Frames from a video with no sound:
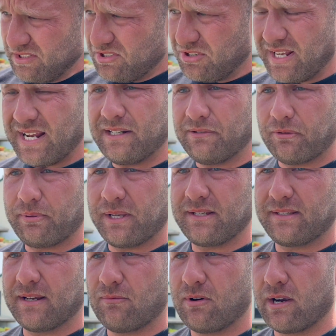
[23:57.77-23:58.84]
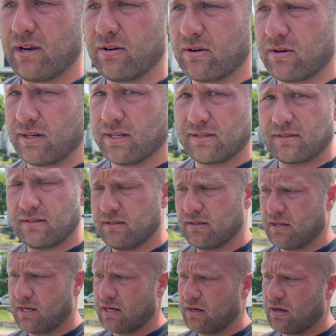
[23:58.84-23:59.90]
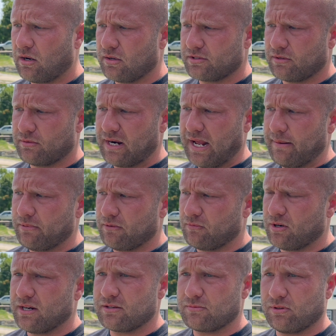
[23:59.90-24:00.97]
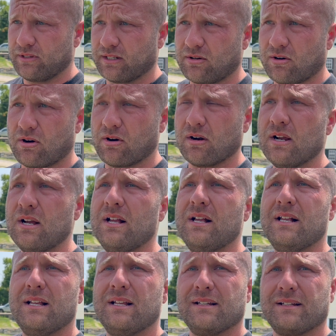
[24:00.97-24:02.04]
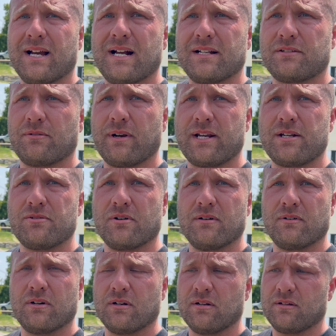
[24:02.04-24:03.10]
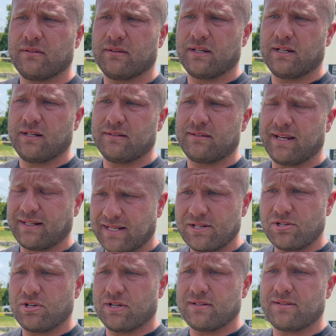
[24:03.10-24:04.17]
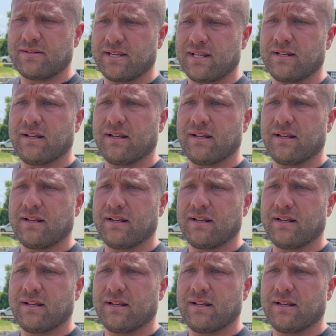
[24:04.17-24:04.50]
they had to replace that wiring harness. Also what happened was when the car got to Range Rover, the technician sent